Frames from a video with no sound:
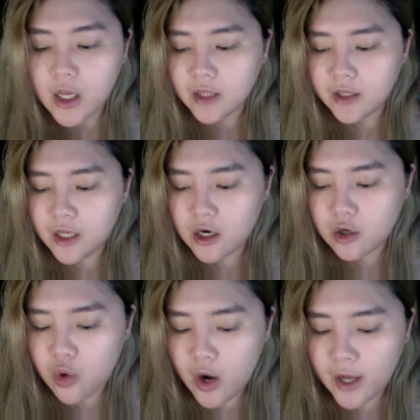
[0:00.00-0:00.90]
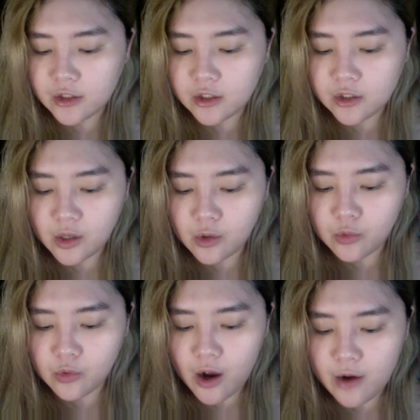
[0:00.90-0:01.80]
they are quite,
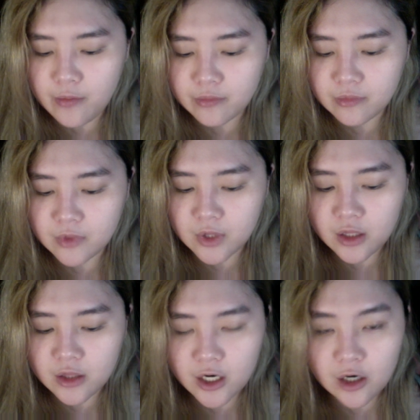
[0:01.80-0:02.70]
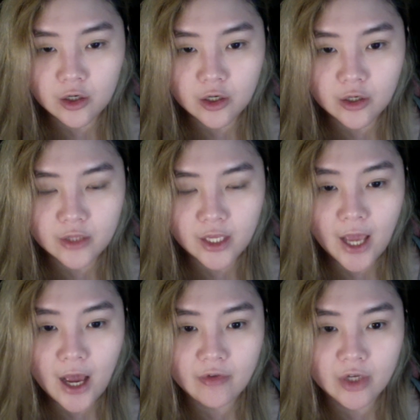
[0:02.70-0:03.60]
they
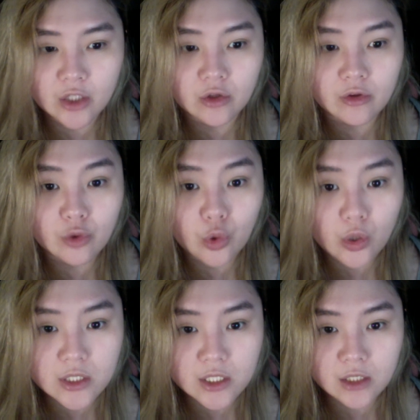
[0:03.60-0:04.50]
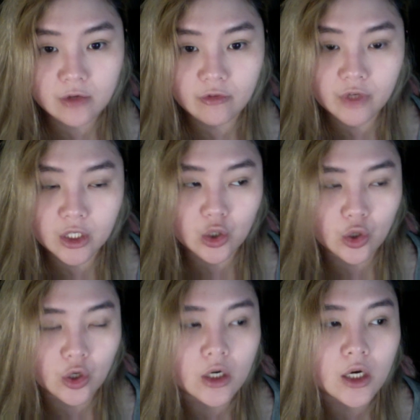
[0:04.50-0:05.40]
have an authority
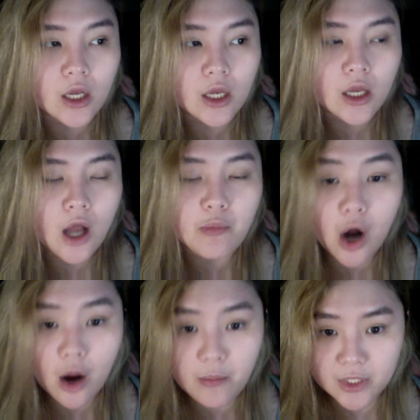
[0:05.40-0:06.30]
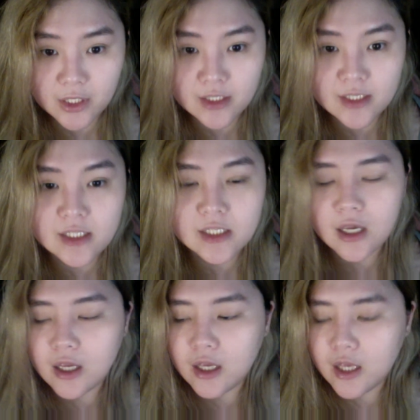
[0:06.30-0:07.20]
figure prominence
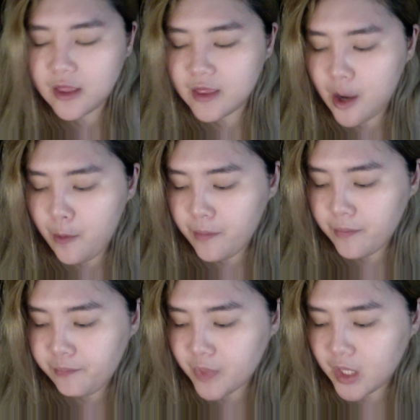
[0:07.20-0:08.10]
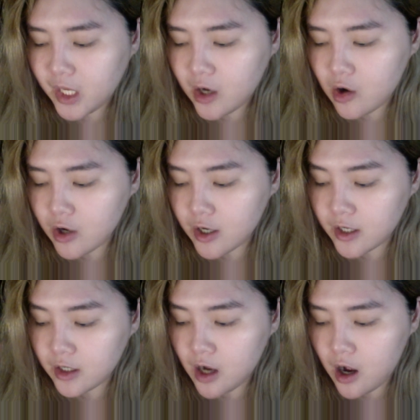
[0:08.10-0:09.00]
in them. They
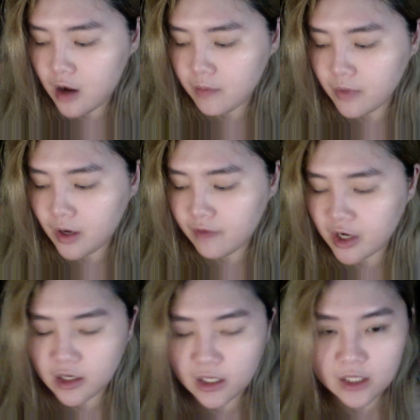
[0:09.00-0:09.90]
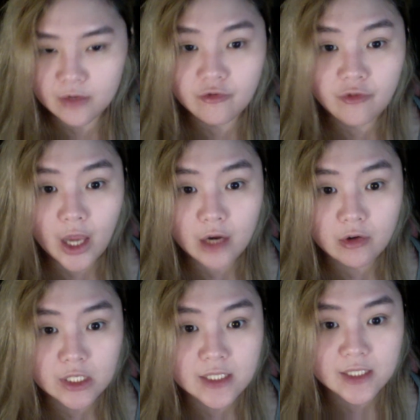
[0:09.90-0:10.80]
are a very
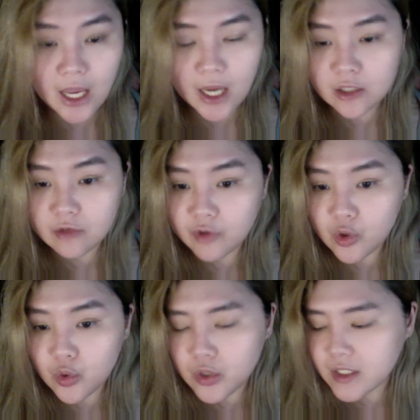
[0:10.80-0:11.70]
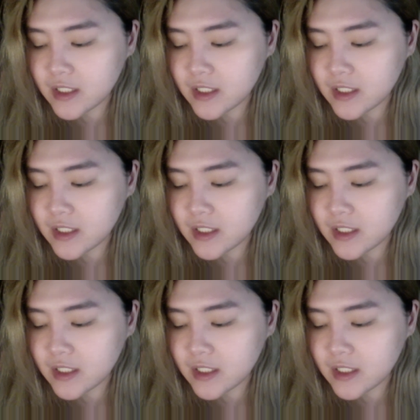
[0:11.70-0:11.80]
fiery sign, of course.